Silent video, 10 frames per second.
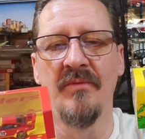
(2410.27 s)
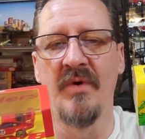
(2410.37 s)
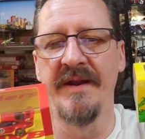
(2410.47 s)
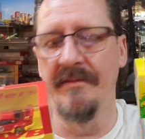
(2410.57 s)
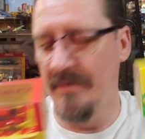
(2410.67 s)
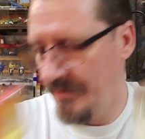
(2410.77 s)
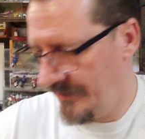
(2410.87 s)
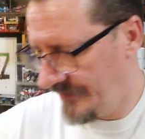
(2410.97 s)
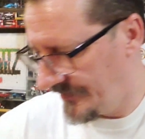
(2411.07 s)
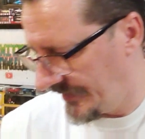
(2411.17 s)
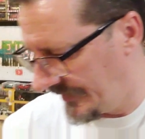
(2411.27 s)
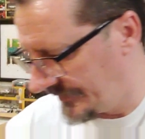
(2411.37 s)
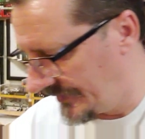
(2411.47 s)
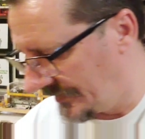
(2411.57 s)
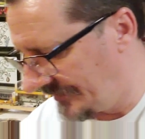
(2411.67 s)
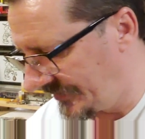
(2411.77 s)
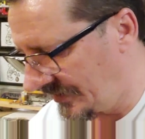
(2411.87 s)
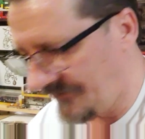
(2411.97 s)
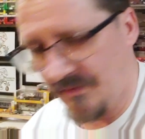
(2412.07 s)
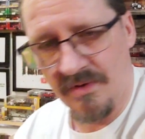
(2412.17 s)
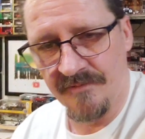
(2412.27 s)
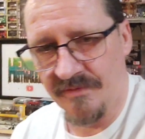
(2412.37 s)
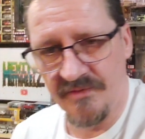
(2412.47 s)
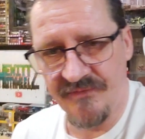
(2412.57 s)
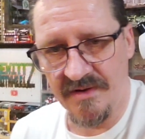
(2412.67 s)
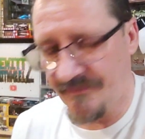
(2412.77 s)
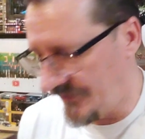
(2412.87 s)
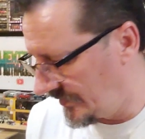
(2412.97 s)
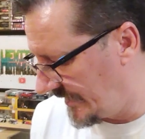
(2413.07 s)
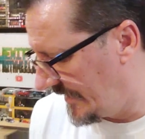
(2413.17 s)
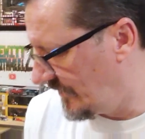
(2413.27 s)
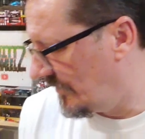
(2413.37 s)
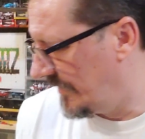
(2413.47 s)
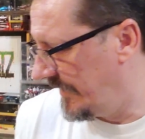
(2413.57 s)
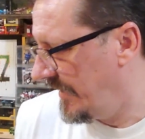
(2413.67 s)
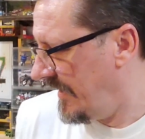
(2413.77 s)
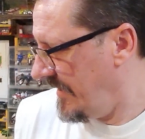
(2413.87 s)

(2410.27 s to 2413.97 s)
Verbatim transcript: Whatever. And uh, let me know if you want first, second, third, how you want it.